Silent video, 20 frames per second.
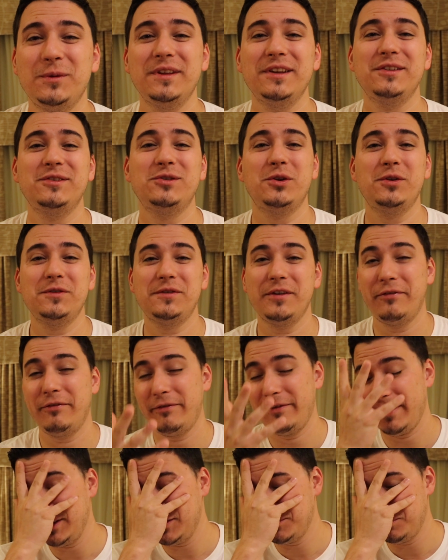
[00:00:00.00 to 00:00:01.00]
one deserves a
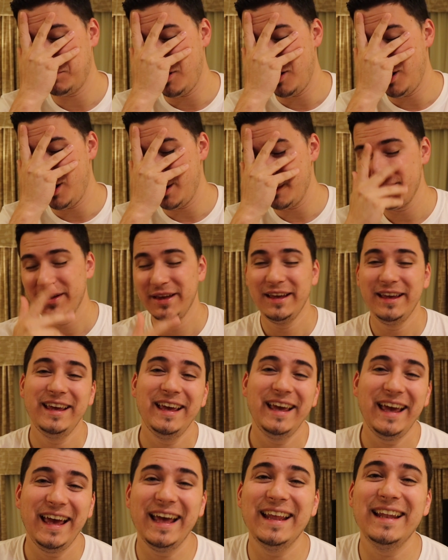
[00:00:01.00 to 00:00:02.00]
face palm,
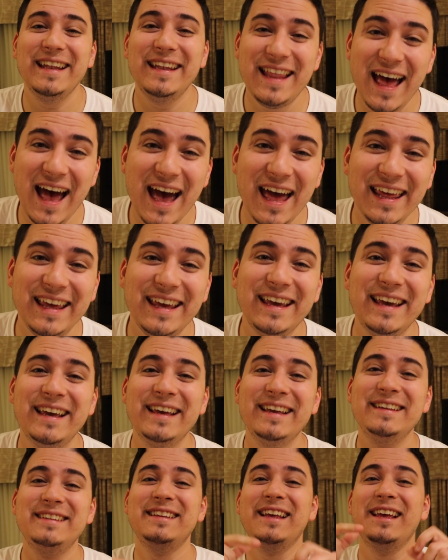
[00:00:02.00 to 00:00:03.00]
and that
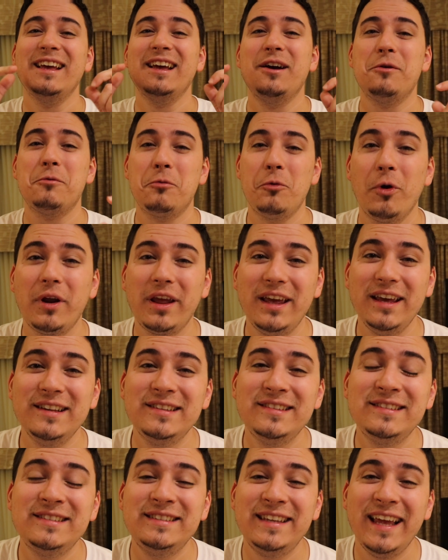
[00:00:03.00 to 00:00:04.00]
is
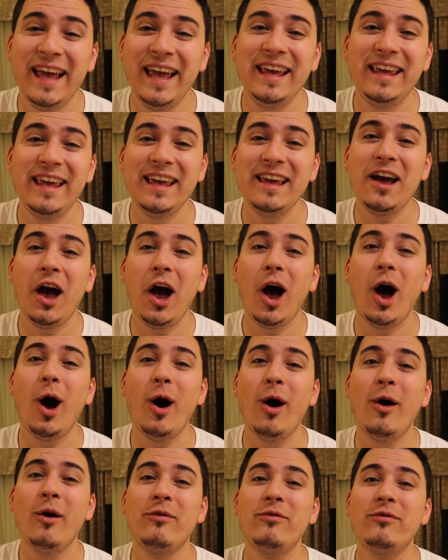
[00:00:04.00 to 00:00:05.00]
rookies taking
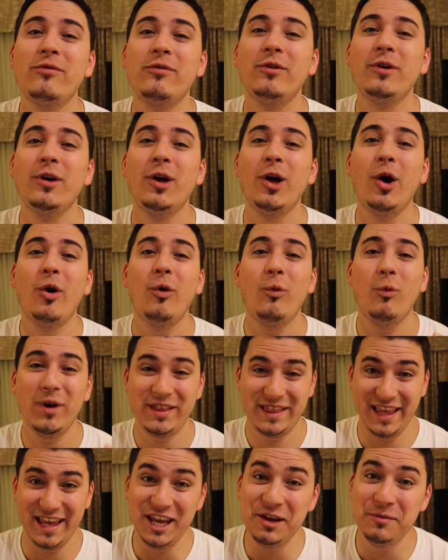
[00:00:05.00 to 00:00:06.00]
off
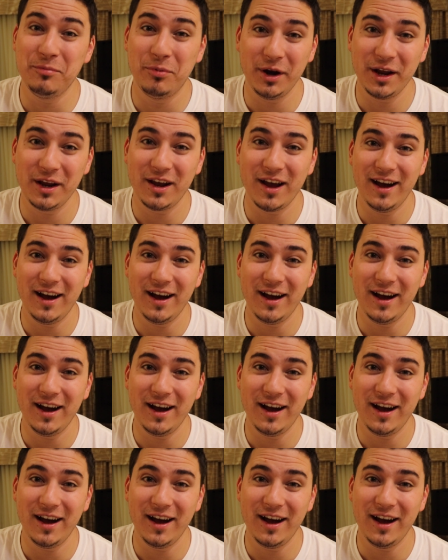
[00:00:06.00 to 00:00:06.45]
with the EBrake